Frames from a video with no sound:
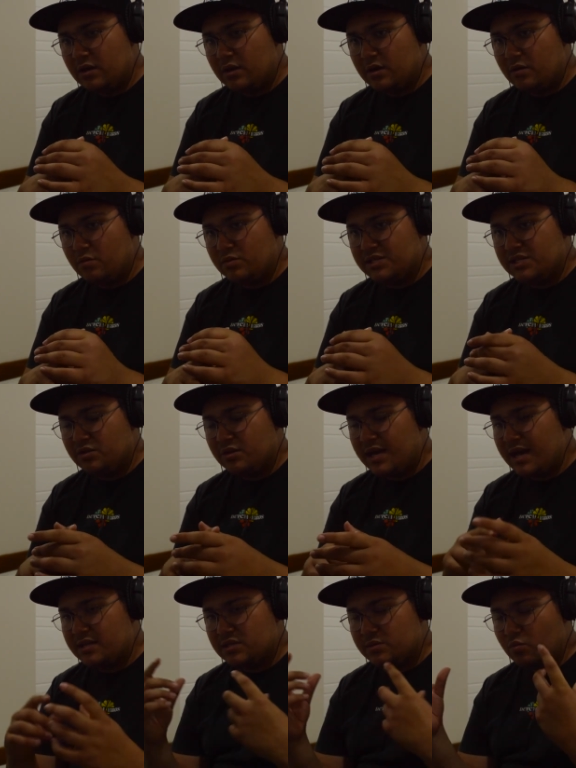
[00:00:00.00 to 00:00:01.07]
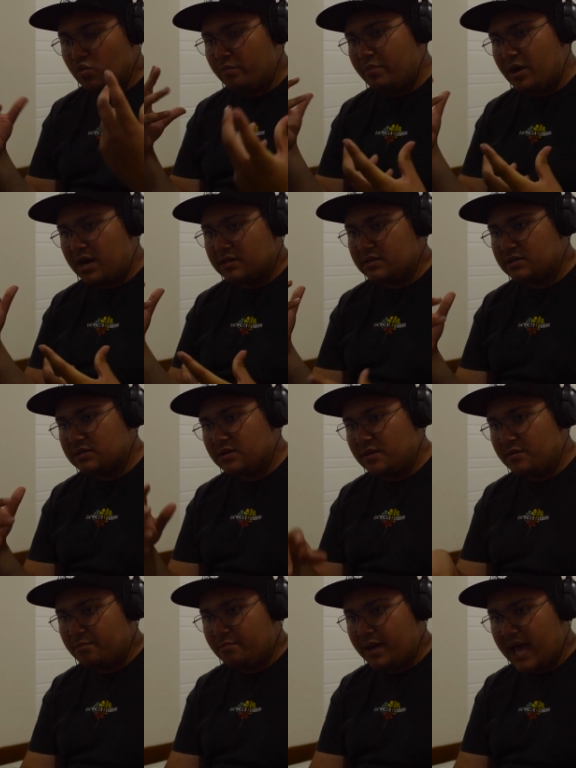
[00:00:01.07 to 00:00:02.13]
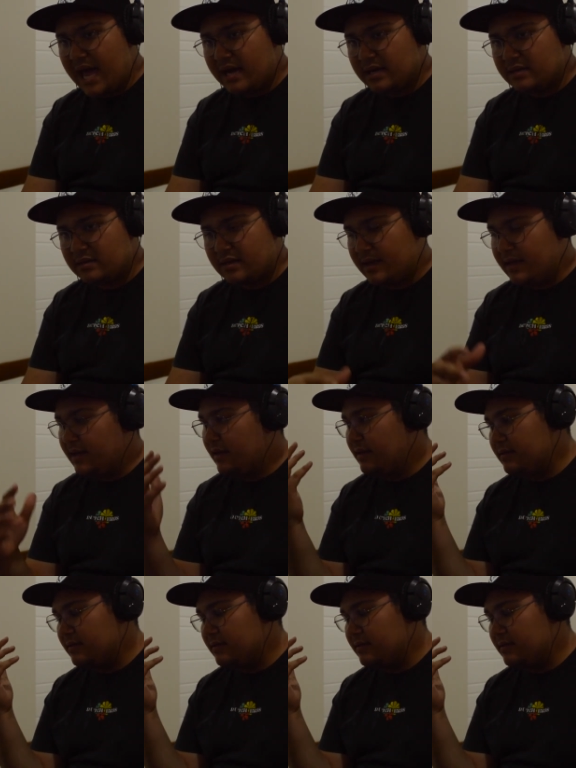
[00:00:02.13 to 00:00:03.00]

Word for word: Uh, we still got some more boxes to unpack, like.